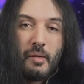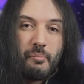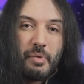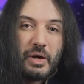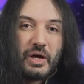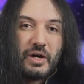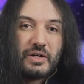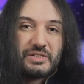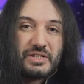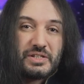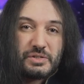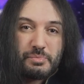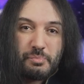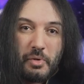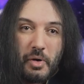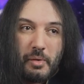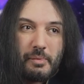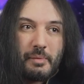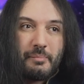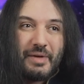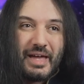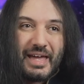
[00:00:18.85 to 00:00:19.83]
because his
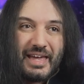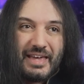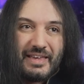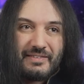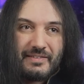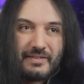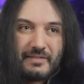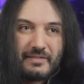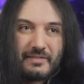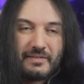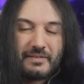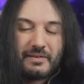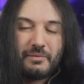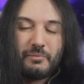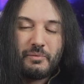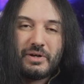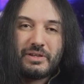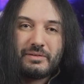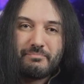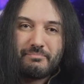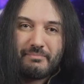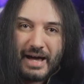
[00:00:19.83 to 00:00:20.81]
problem isn't
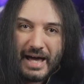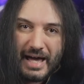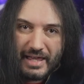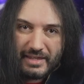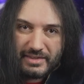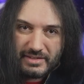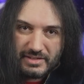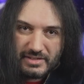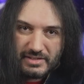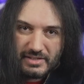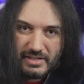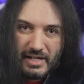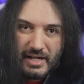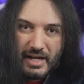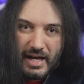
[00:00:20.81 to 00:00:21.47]
with maths.